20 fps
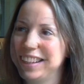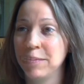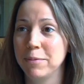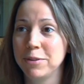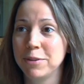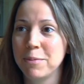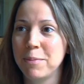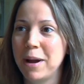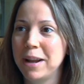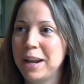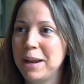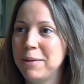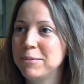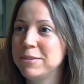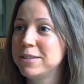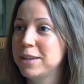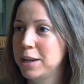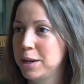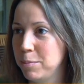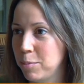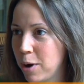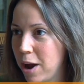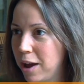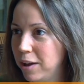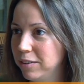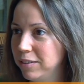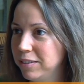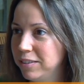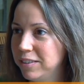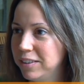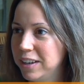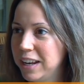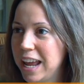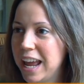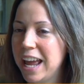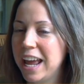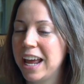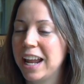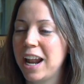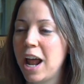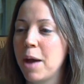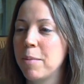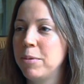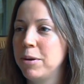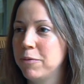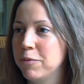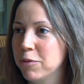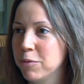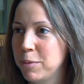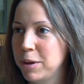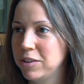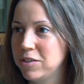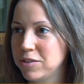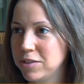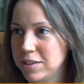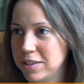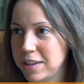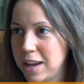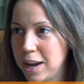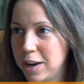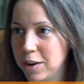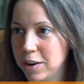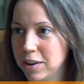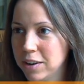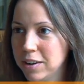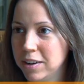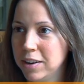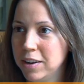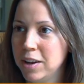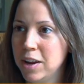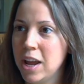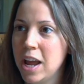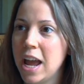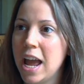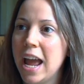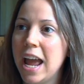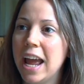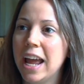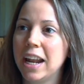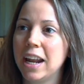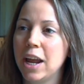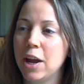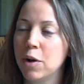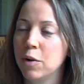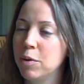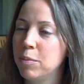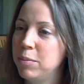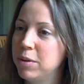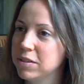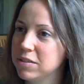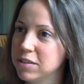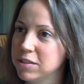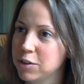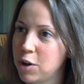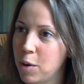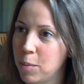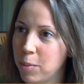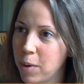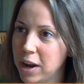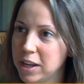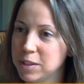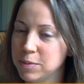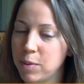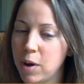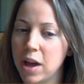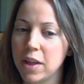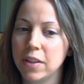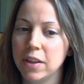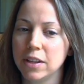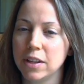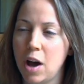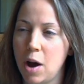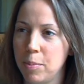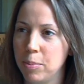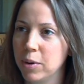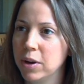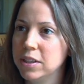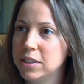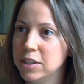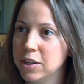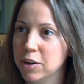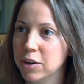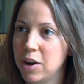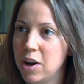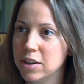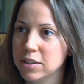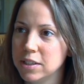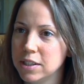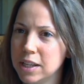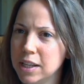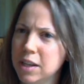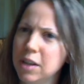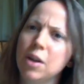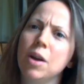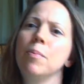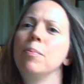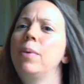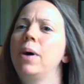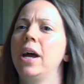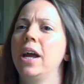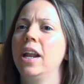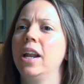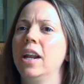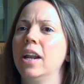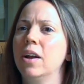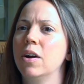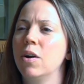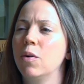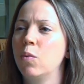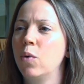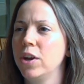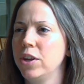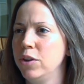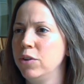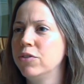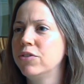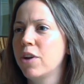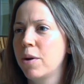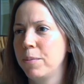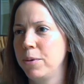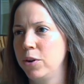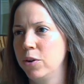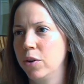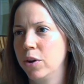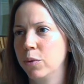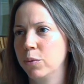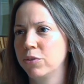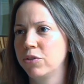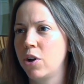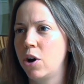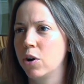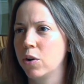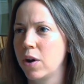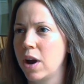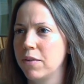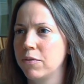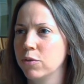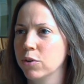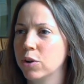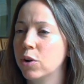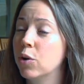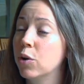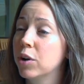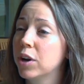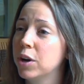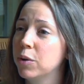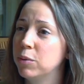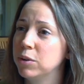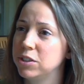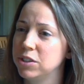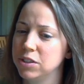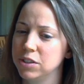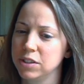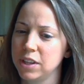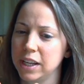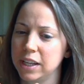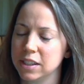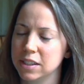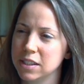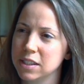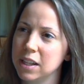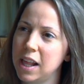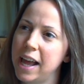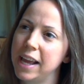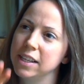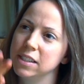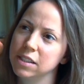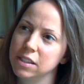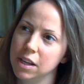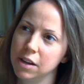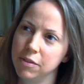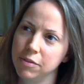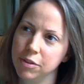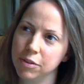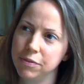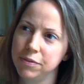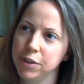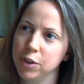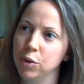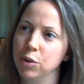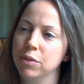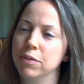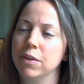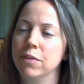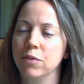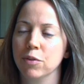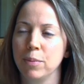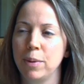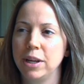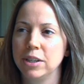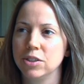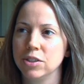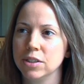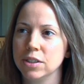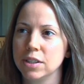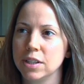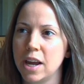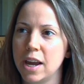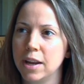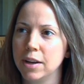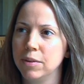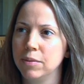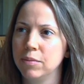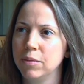So my name's Sunni Brown, and I'm an information designer, and I own a business called BrightSpot that operates here in Austin. But what you saw me doing was called graphic recording, which is like a slice of the field of information design.